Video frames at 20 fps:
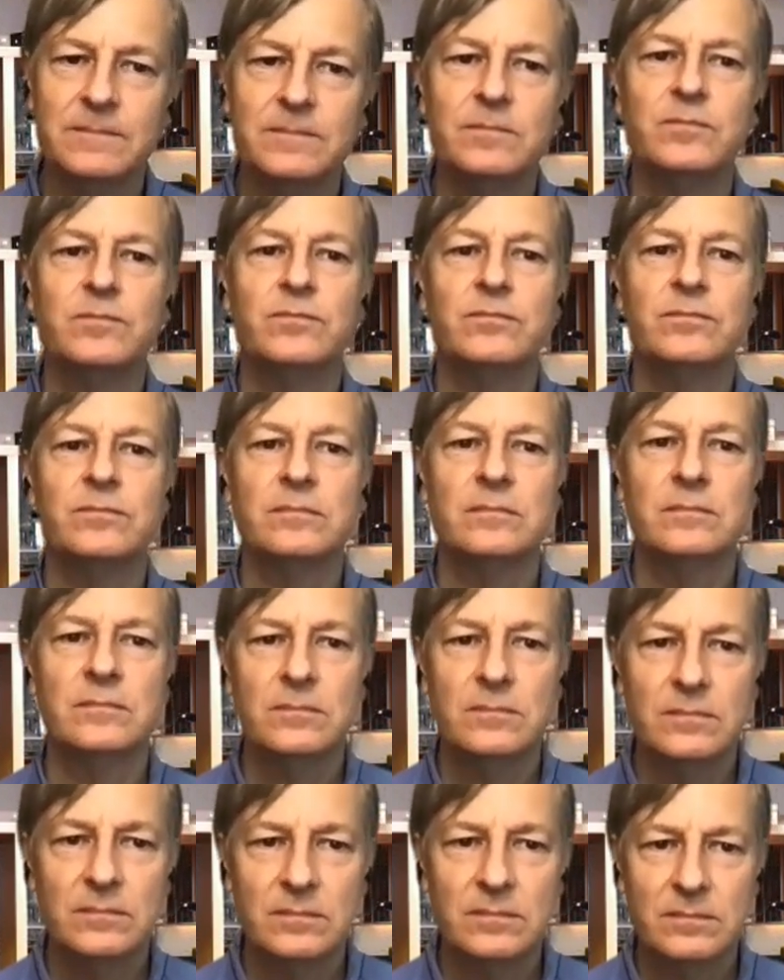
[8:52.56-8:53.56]

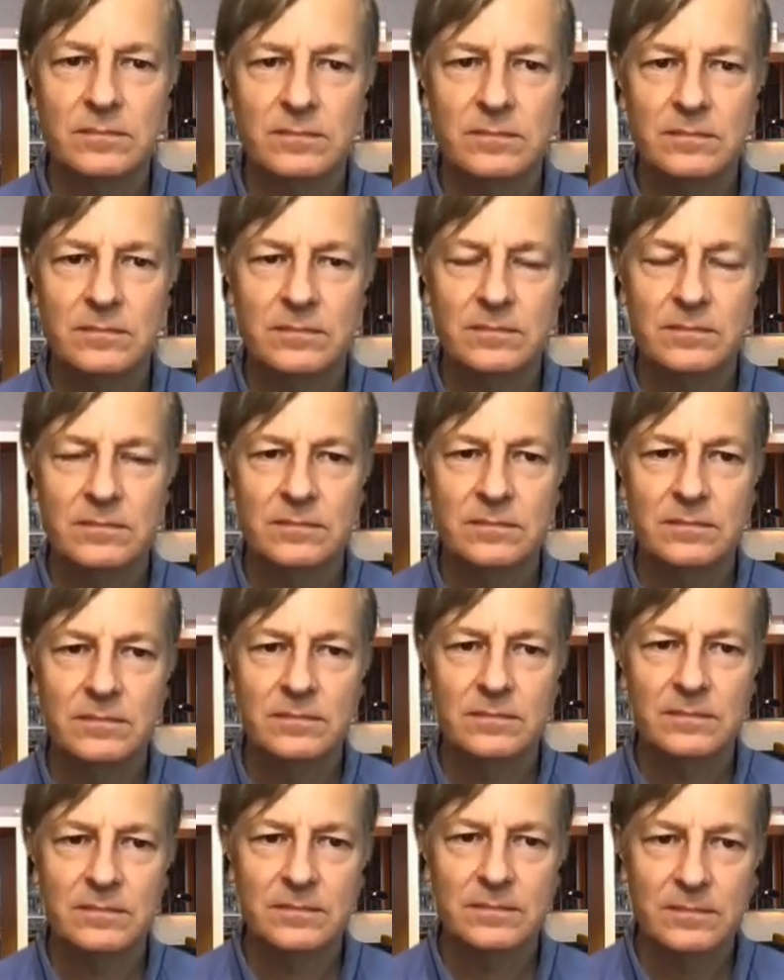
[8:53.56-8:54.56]

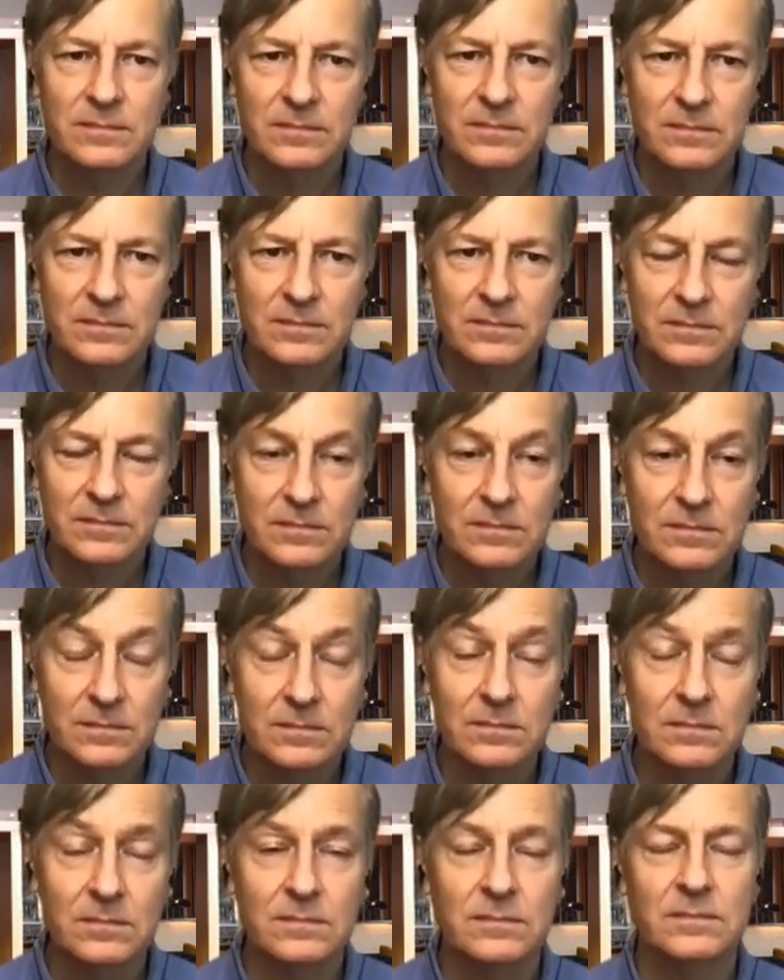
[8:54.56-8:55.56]

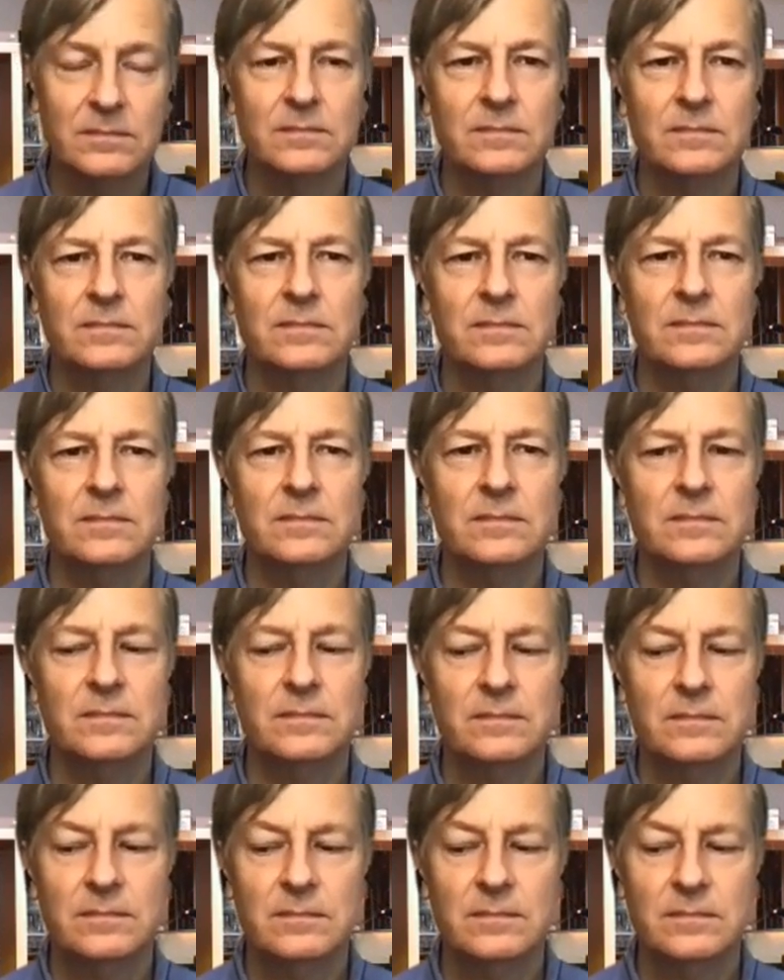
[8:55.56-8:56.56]

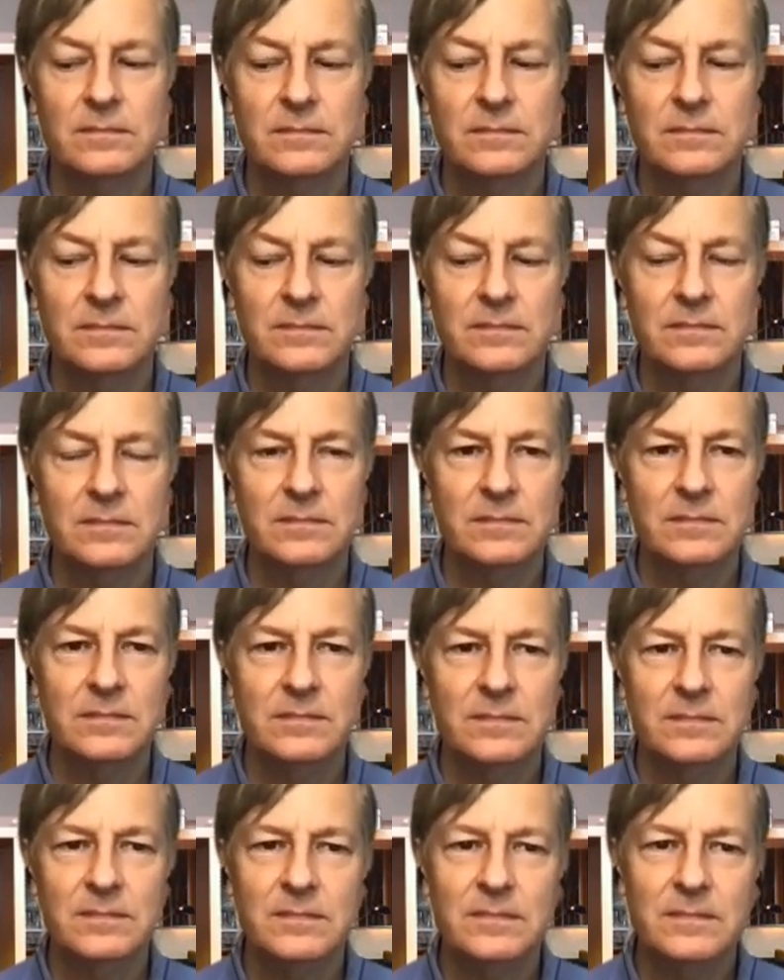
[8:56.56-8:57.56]

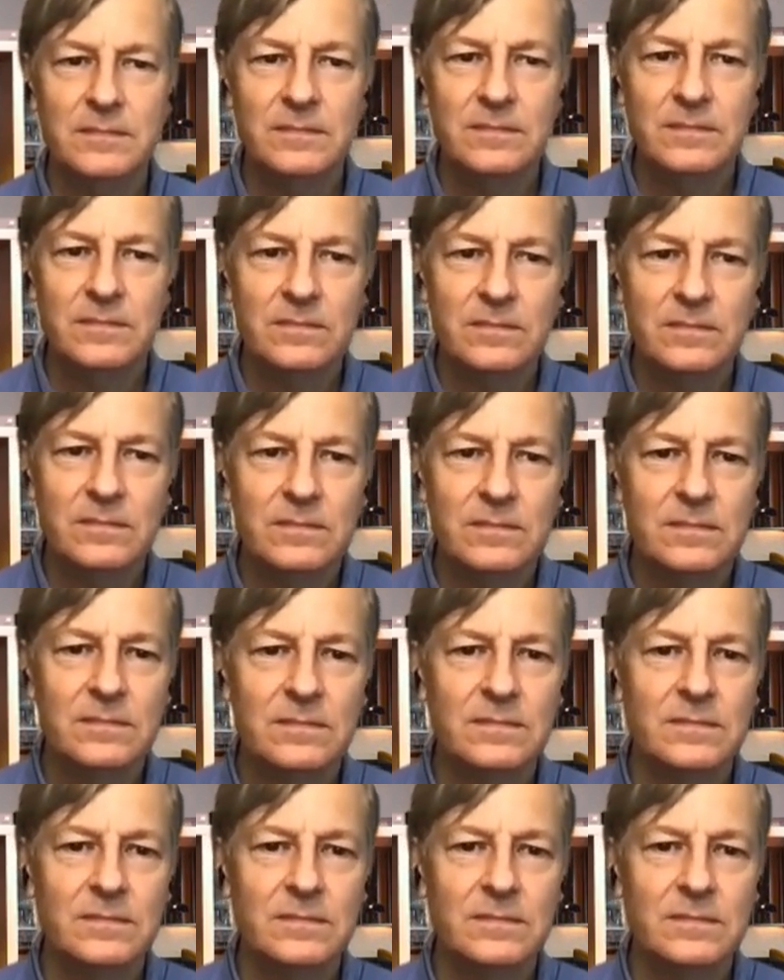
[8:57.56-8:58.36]
(not speaking)